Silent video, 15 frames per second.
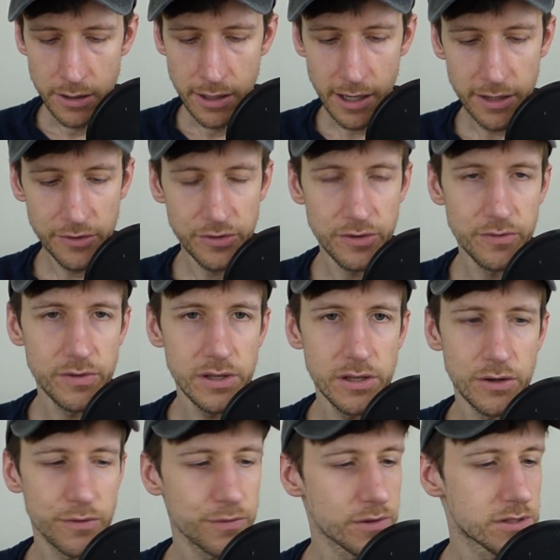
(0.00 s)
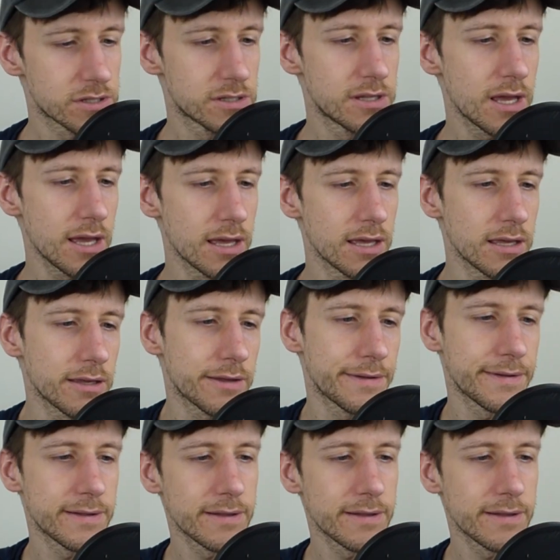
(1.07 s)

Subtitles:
That is the video for today.